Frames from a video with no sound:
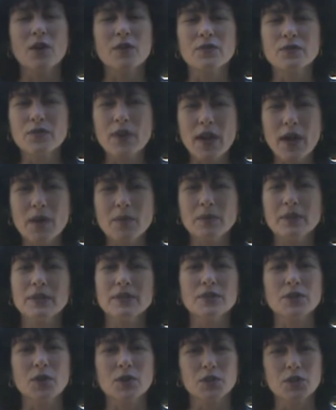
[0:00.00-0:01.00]
our
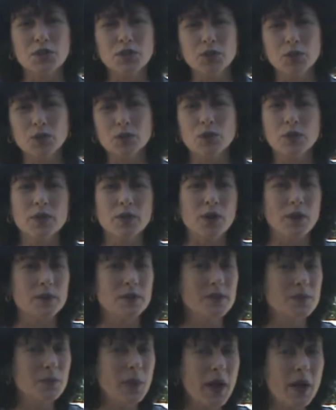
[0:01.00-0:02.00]
families, our children, our
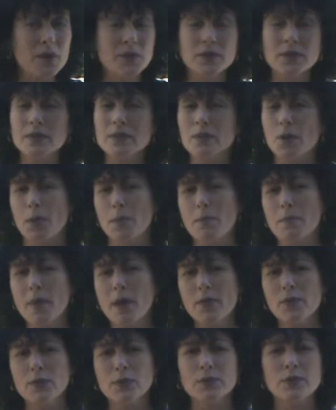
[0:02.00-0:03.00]
spouses, our
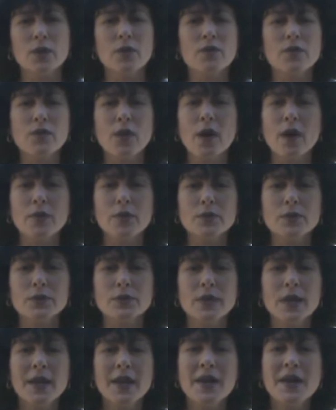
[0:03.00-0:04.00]
mothers, our fathers,
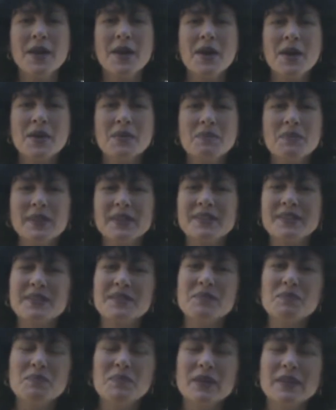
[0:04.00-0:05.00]
but
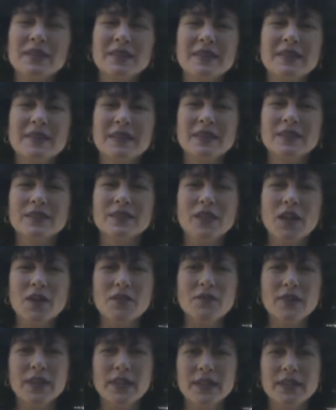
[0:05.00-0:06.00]
but
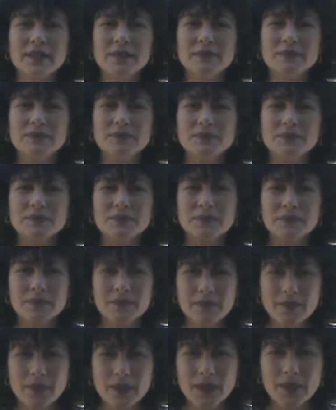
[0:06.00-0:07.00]
loving
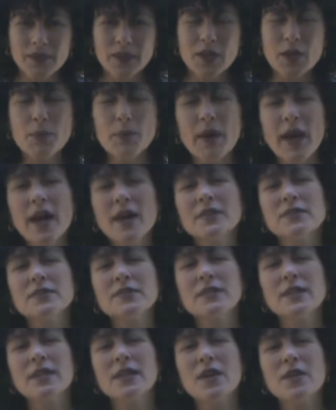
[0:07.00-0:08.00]
in the
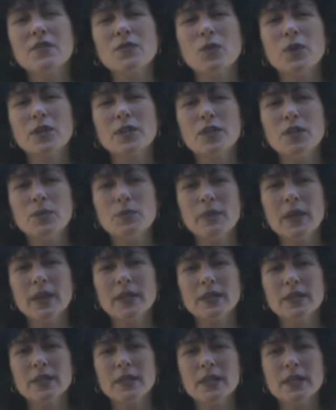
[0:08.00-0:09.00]
capacity of what
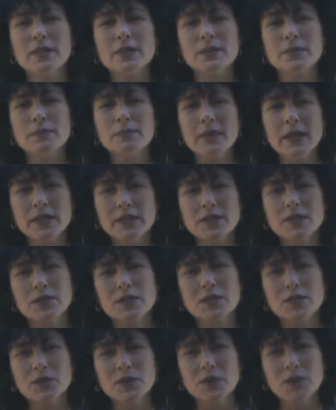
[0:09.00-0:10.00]
humanity is meant to
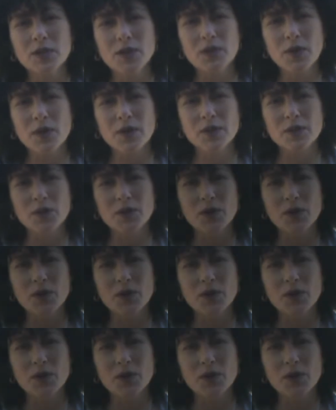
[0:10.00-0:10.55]
do here on